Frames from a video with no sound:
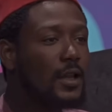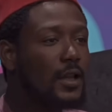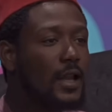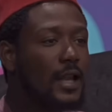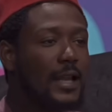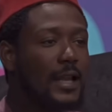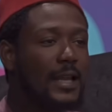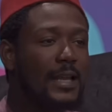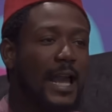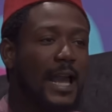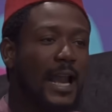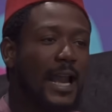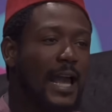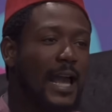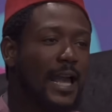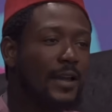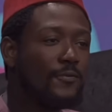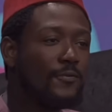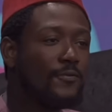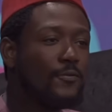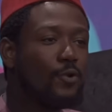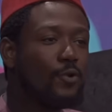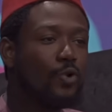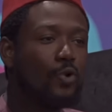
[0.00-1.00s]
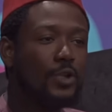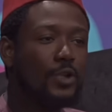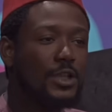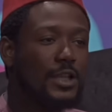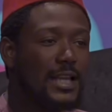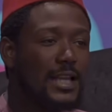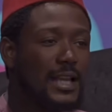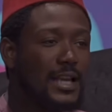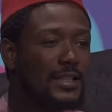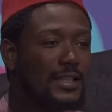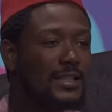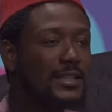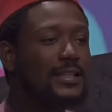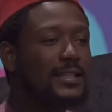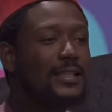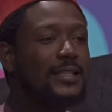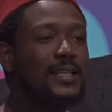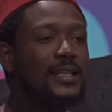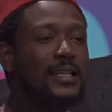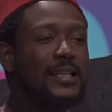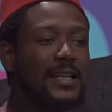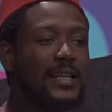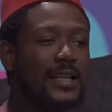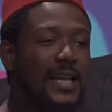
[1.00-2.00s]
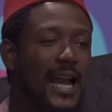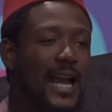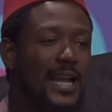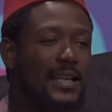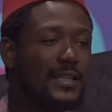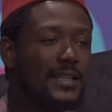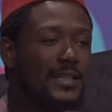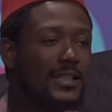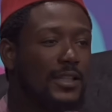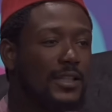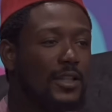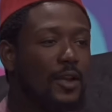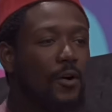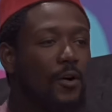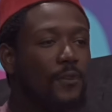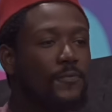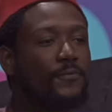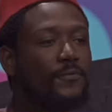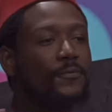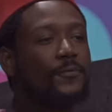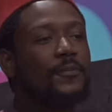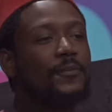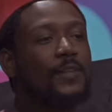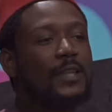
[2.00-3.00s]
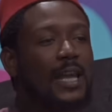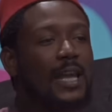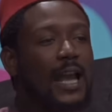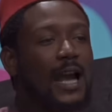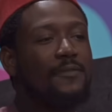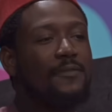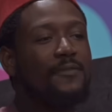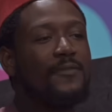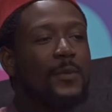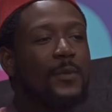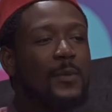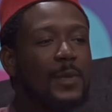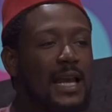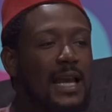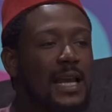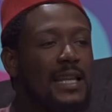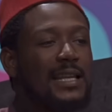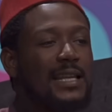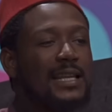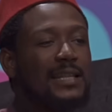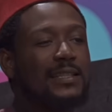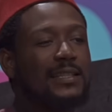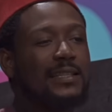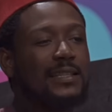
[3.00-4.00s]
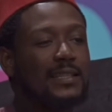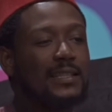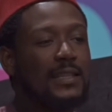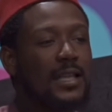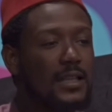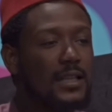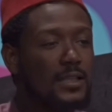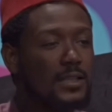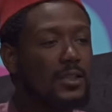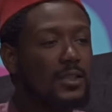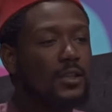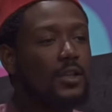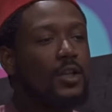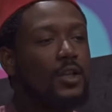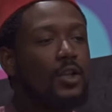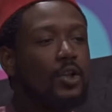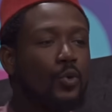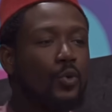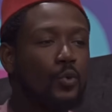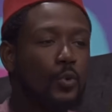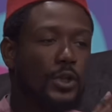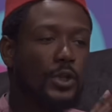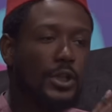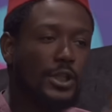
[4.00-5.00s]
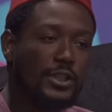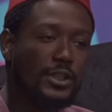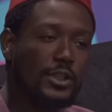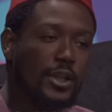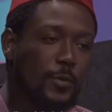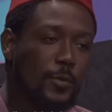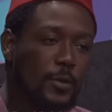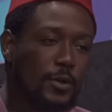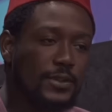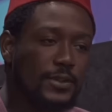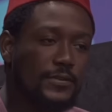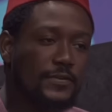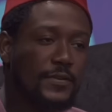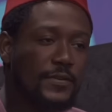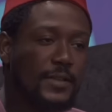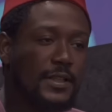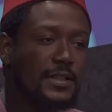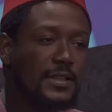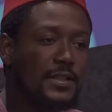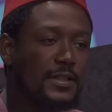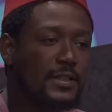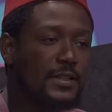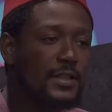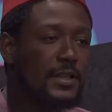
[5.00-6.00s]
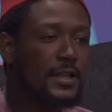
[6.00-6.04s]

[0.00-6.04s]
in their life, loneliness, the reality of their feminine existence will hit them on the face.